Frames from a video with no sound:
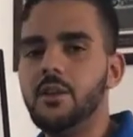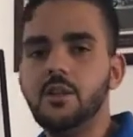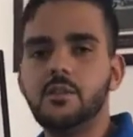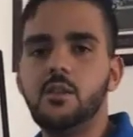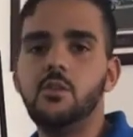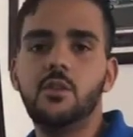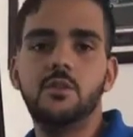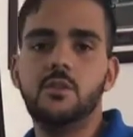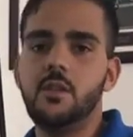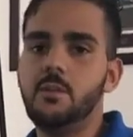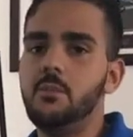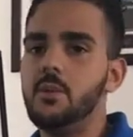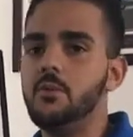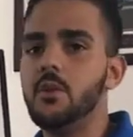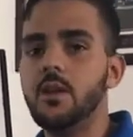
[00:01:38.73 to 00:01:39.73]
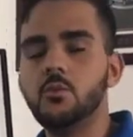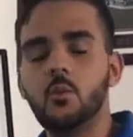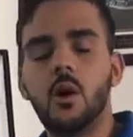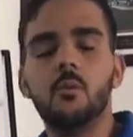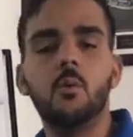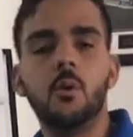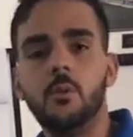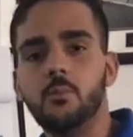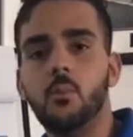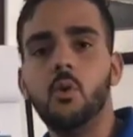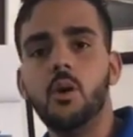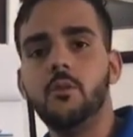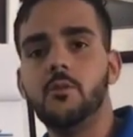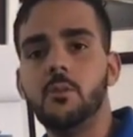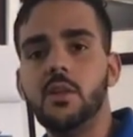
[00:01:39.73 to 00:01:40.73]
things that you can see, but if you guys want
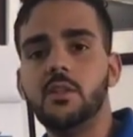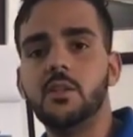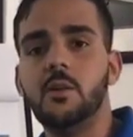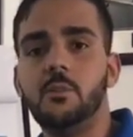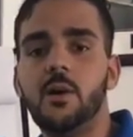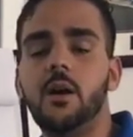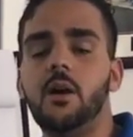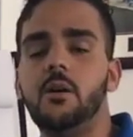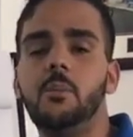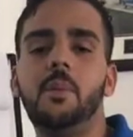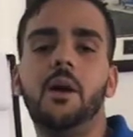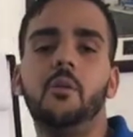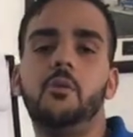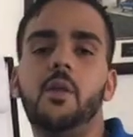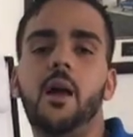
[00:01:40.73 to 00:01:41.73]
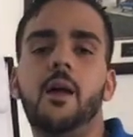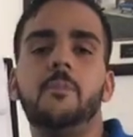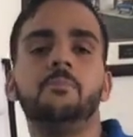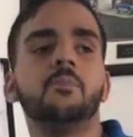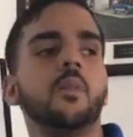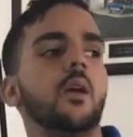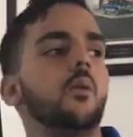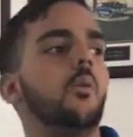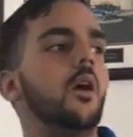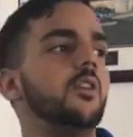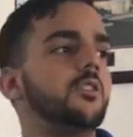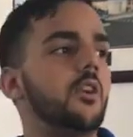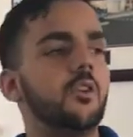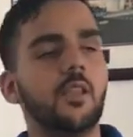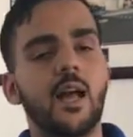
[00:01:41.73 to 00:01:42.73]
more information about that, watch our